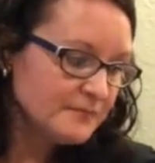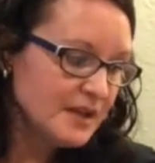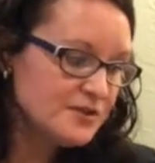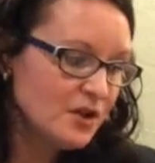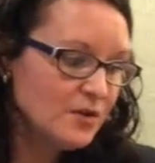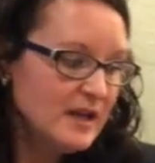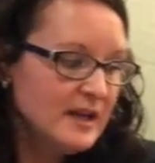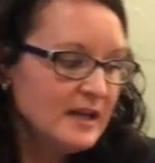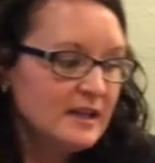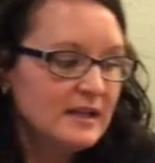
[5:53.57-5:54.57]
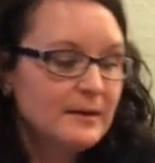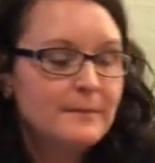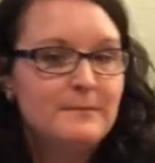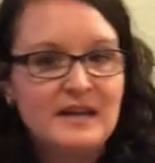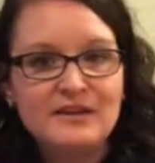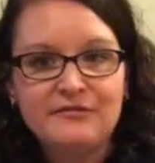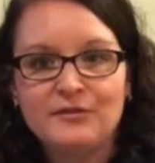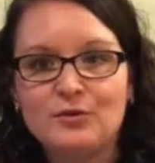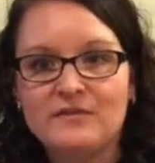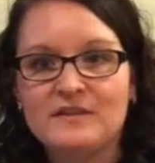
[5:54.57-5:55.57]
So meet a few of